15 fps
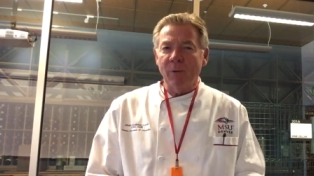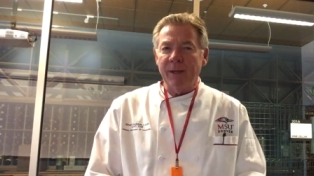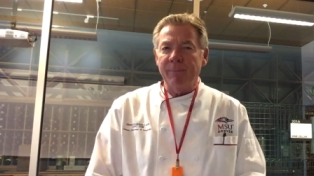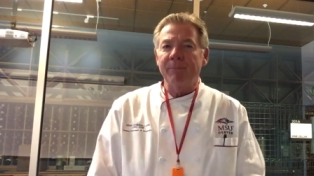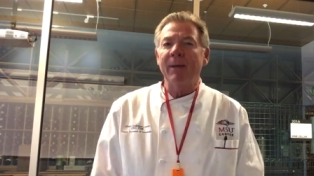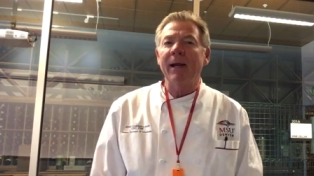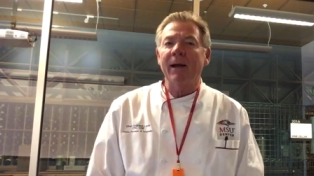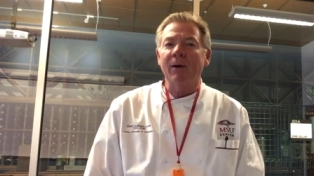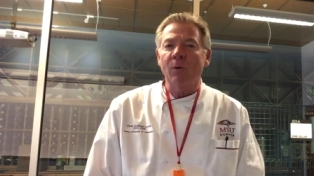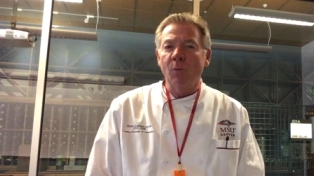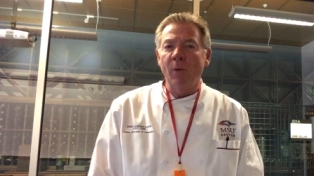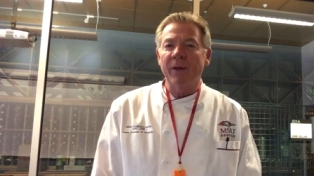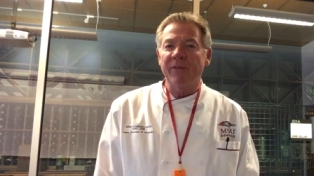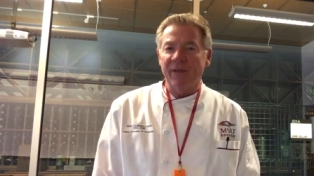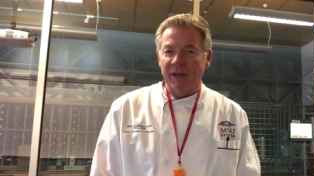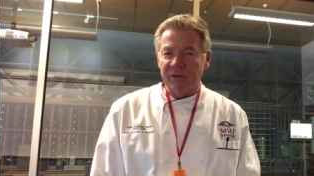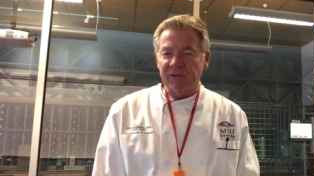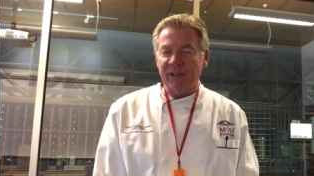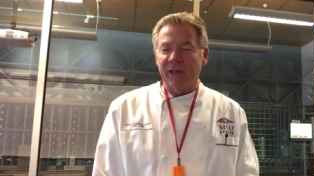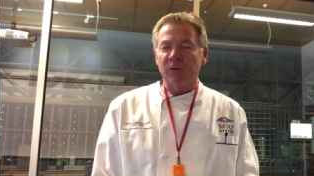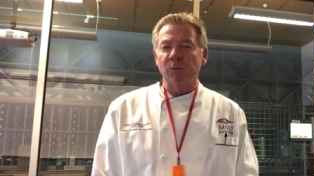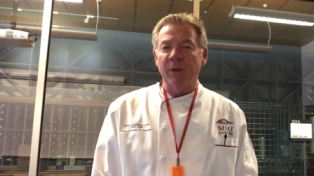we bear with
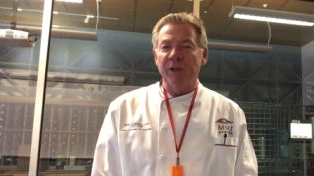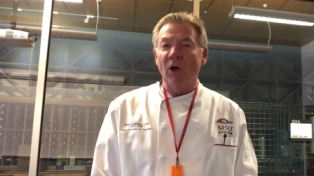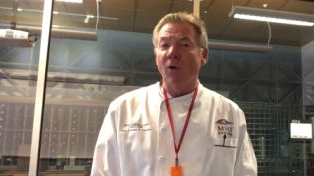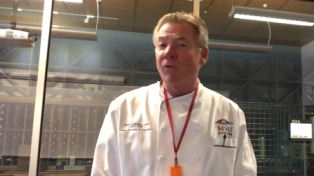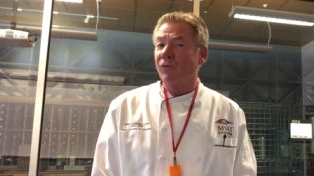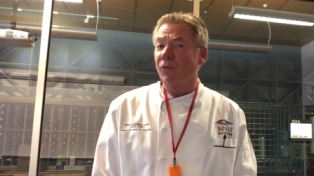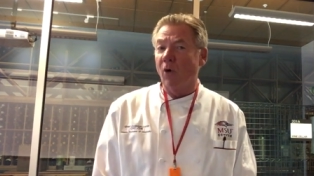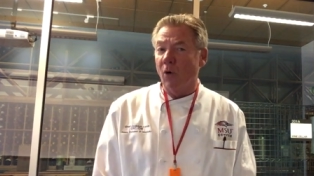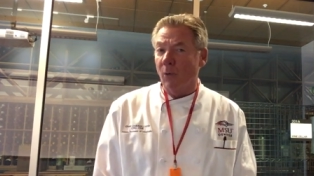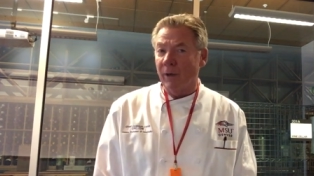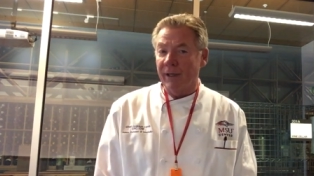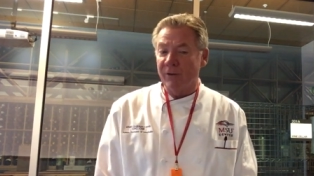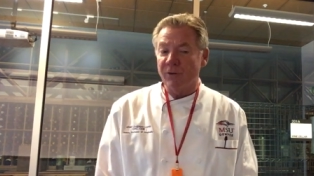us as we go forward